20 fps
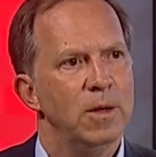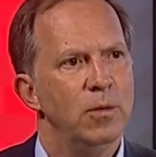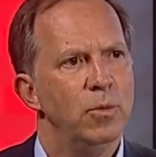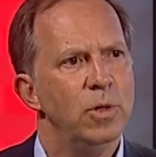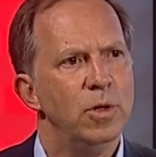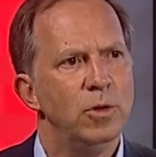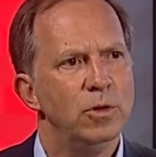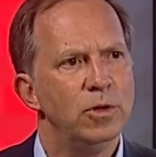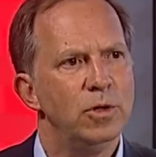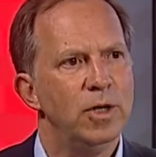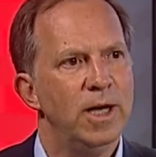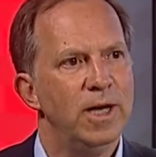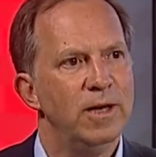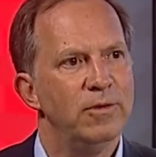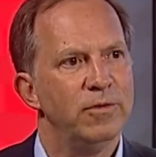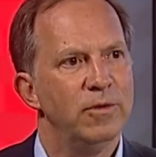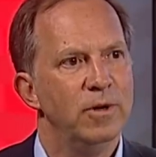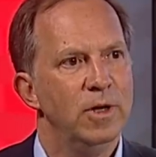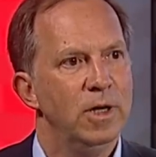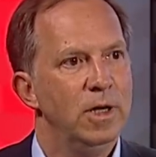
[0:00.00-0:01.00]
We also
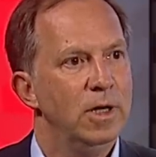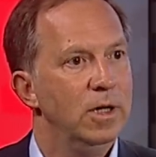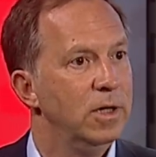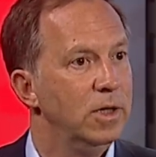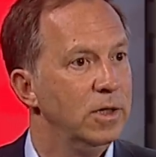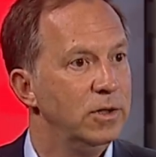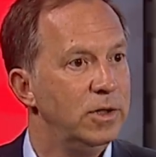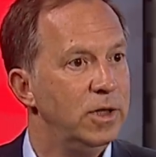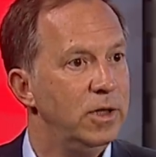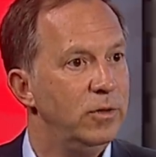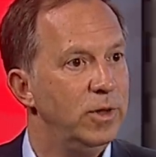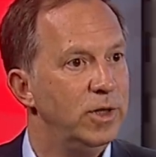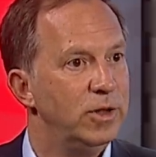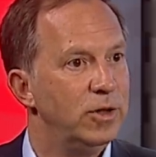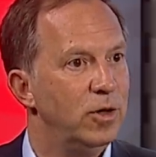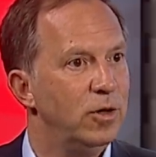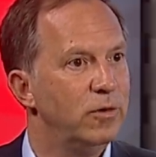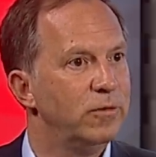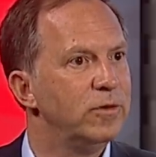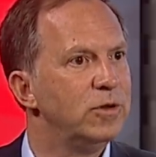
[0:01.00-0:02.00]
have a
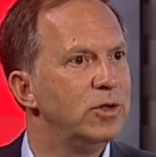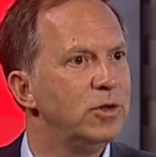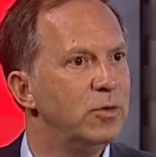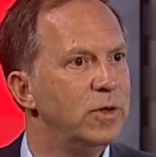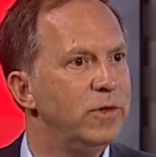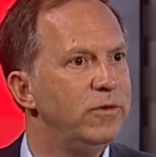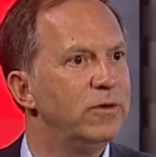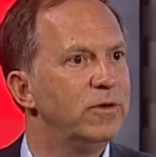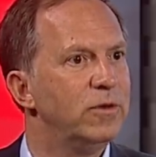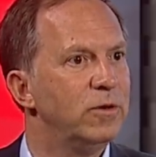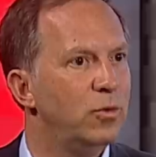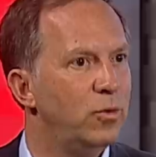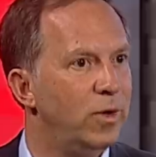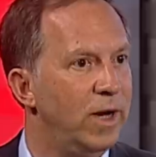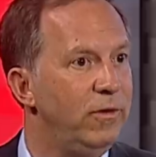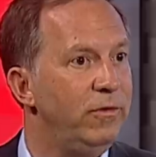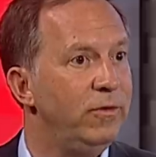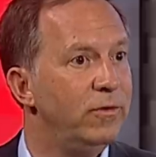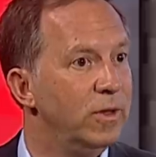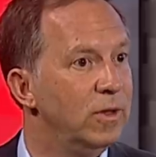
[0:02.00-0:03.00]
series of SWIFT
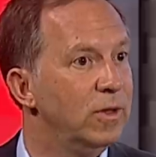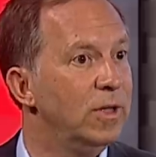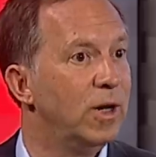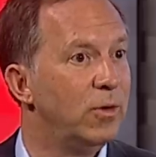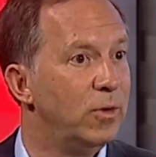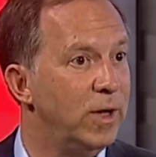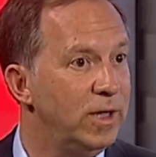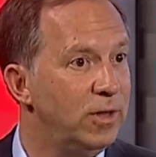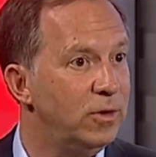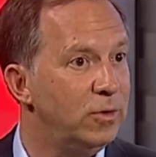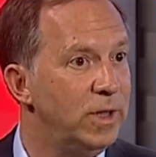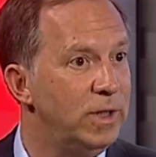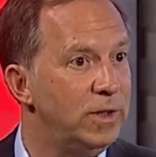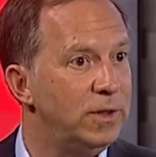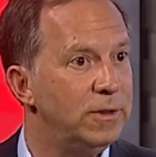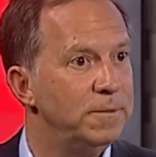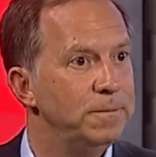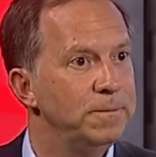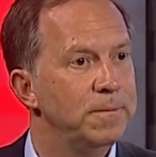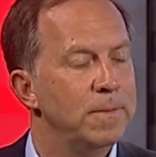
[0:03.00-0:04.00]
REF
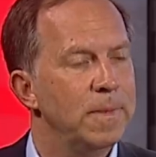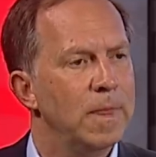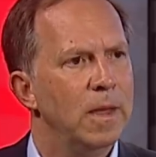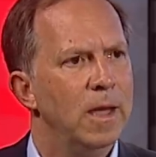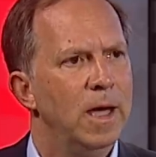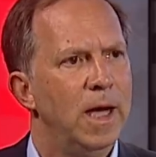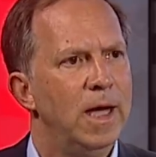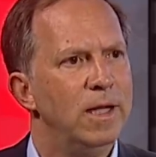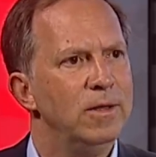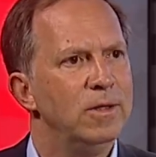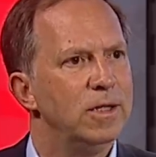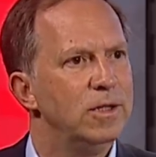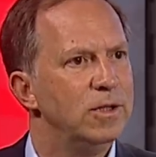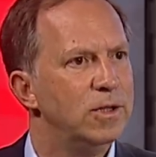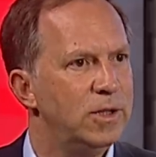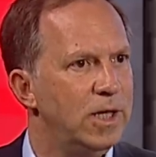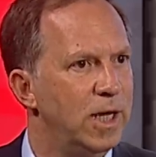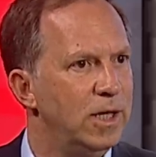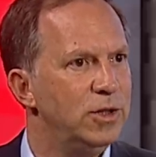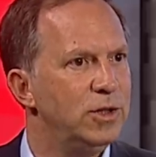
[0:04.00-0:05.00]
directories and
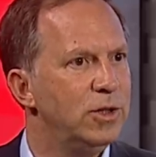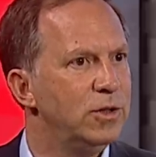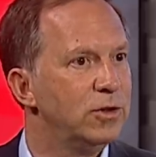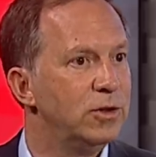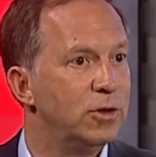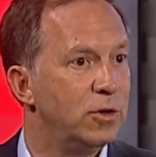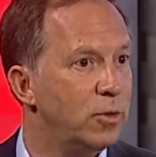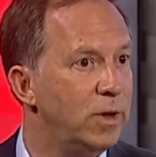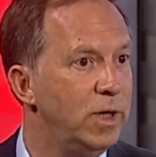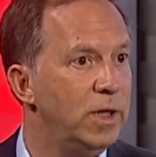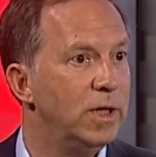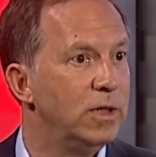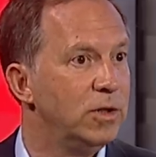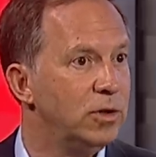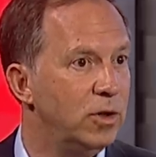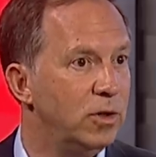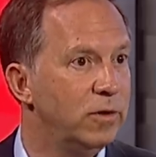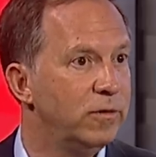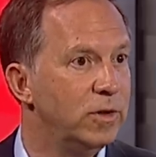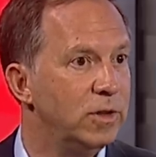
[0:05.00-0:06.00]
sanction screening
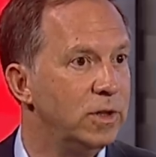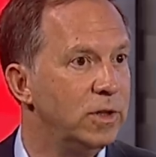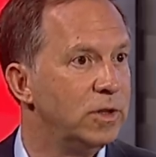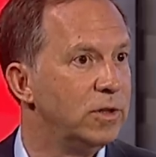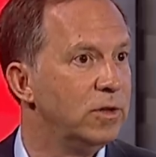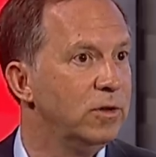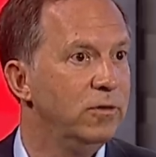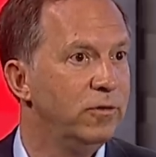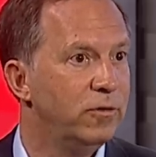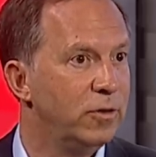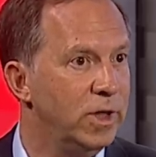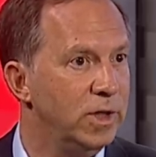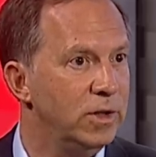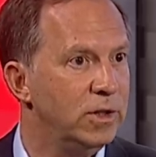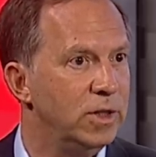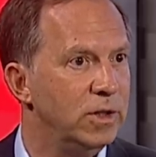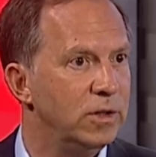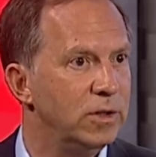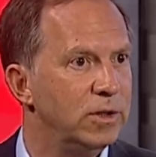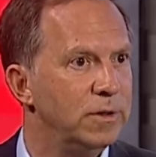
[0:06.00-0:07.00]
services, for
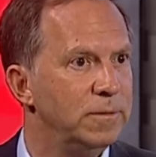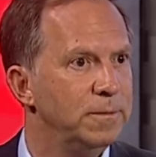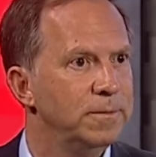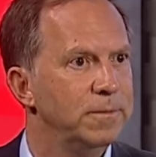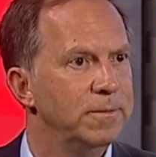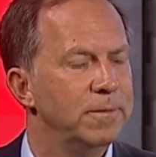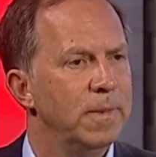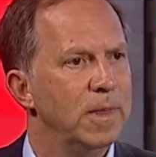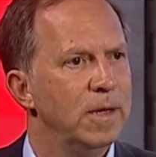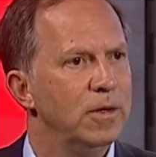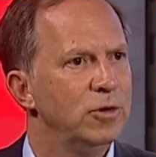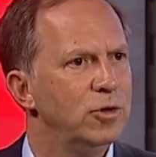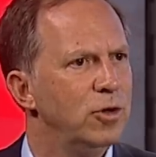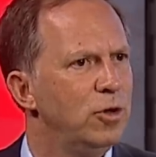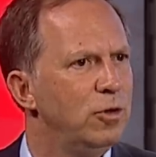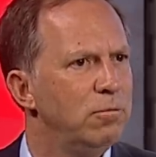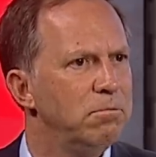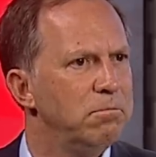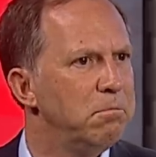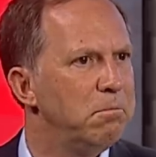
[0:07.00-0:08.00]
instance.
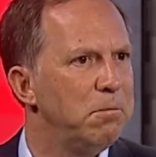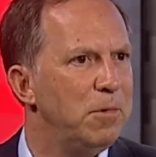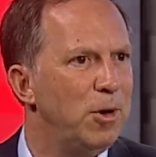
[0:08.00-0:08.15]
So